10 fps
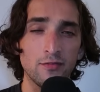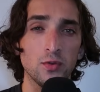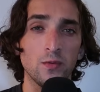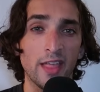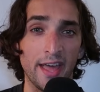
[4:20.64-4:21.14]

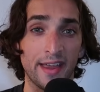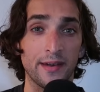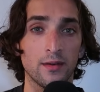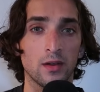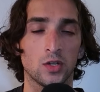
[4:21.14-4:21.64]
If you
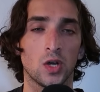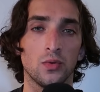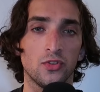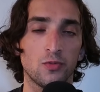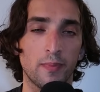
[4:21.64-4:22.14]
then
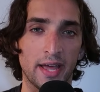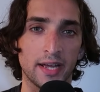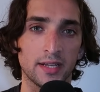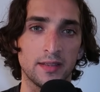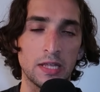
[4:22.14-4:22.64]
go and
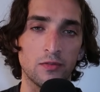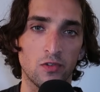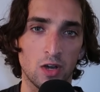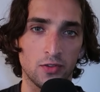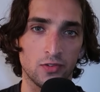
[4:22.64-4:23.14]
spec the
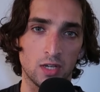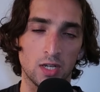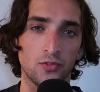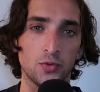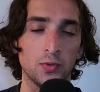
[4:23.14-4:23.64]

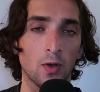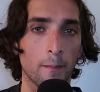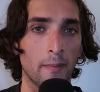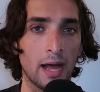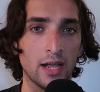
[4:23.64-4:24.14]
inverter to
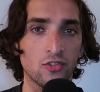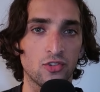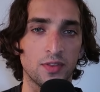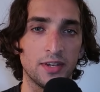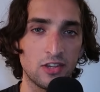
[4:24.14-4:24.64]
not
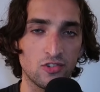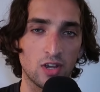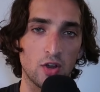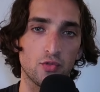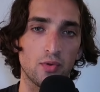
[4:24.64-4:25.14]
match the
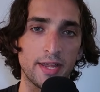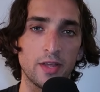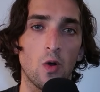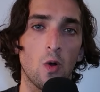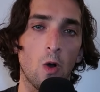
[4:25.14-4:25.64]
discharge
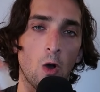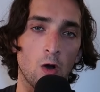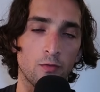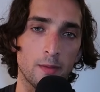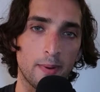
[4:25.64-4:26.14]
rate
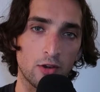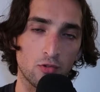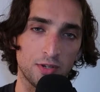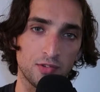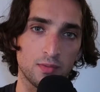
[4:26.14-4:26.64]
of the
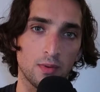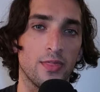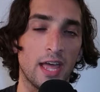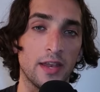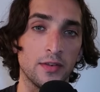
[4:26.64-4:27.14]
batteries,
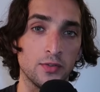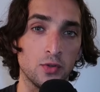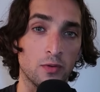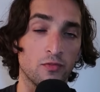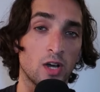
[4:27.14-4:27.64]
then
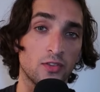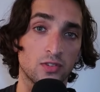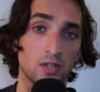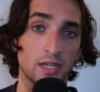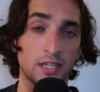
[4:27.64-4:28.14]
your
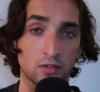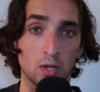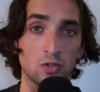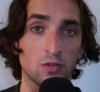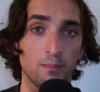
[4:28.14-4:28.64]
inverter is
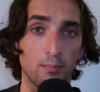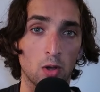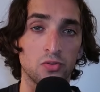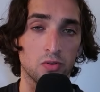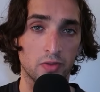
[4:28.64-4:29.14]
going to
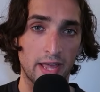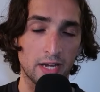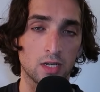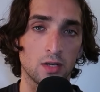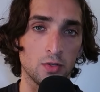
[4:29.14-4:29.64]

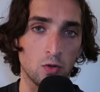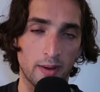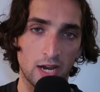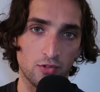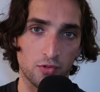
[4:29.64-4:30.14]
bottleneck
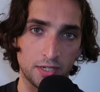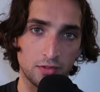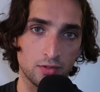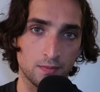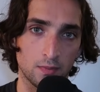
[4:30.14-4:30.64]
your
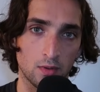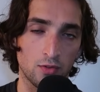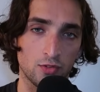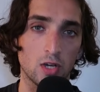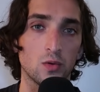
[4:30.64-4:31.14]
batteries.
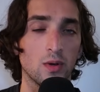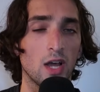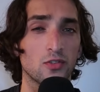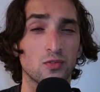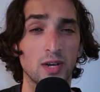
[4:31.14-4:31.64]
So
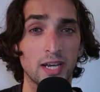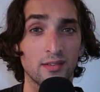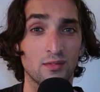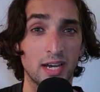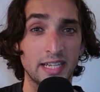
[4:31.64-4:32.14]
as a
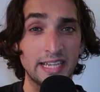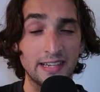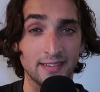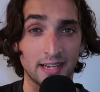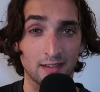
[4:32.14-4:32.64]
really, really
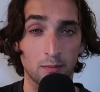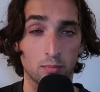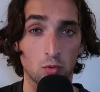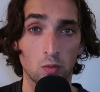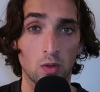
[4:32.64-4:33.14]
easy
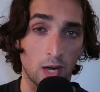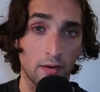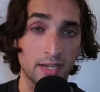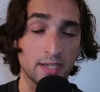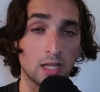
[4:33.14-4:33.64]
example, got our 8